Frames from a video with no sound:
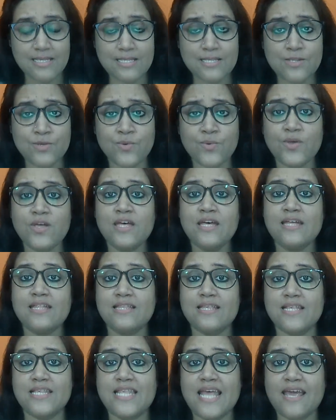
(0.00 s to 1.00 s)
So
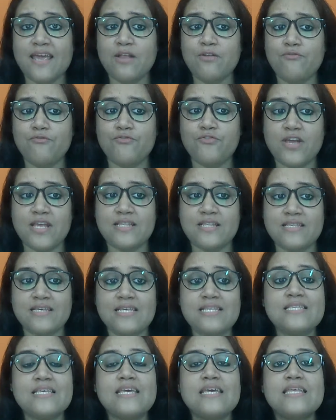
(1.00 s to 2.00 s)
the second phrase
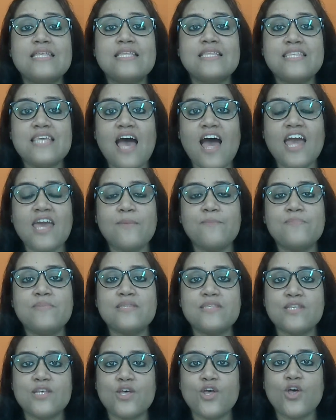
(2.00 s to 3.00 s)
is times
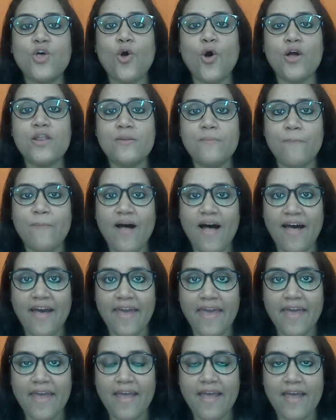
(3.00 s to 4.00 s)
gone
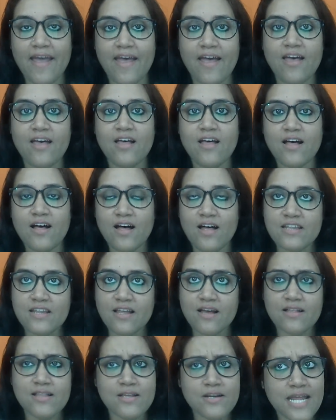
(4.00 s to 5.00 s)
by.
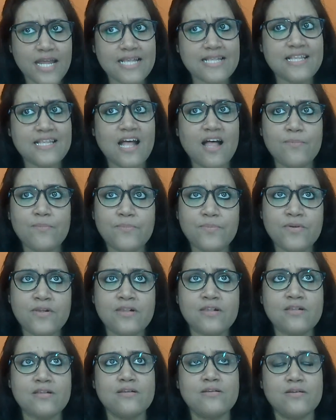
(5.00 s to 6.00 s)
Another
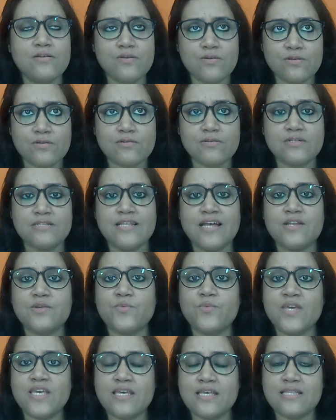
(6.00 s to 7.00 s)
example that
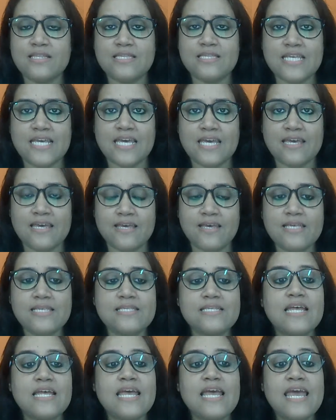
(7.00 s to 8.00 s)
we can say is
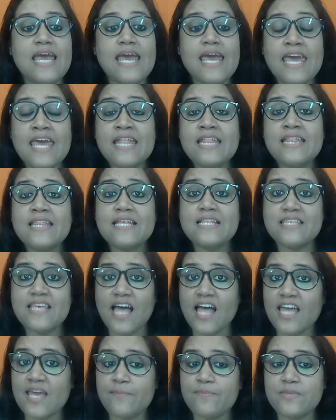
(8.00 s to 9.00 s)
in the
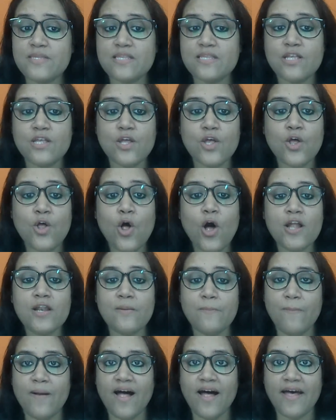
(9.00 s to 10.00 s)
times
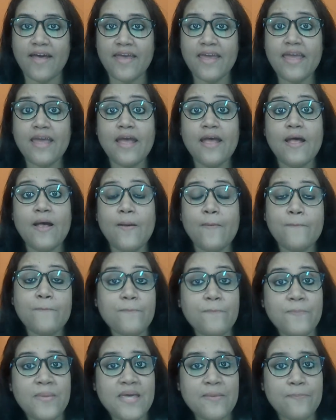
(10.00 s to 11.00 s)
gone by,
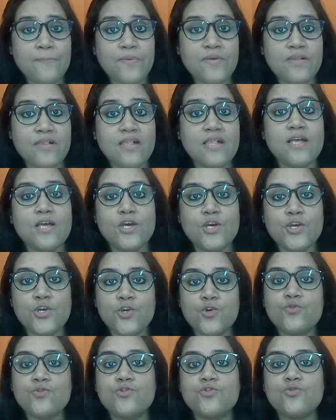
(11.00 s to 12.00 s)
people
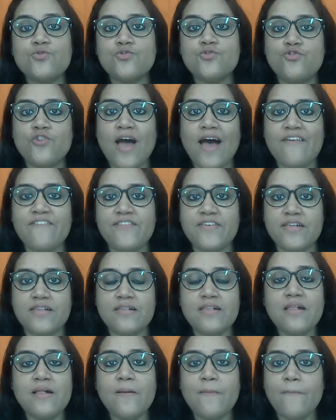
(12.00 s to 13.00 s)
used to
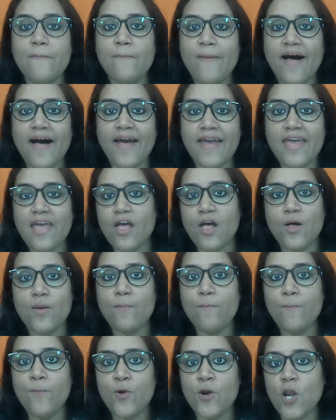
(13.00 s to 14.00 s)
travel by
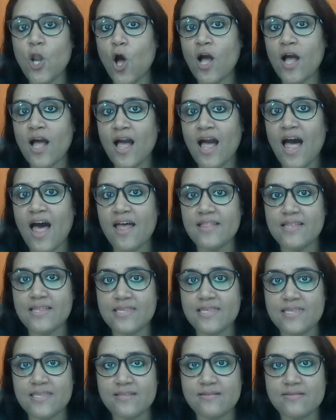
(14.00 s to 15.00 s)
bullock
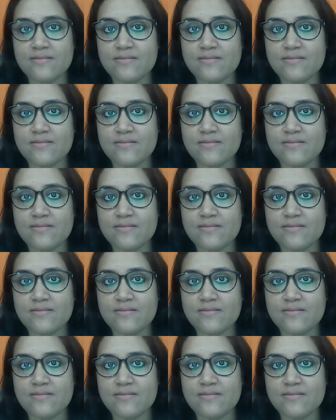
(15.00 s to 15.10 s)
carts.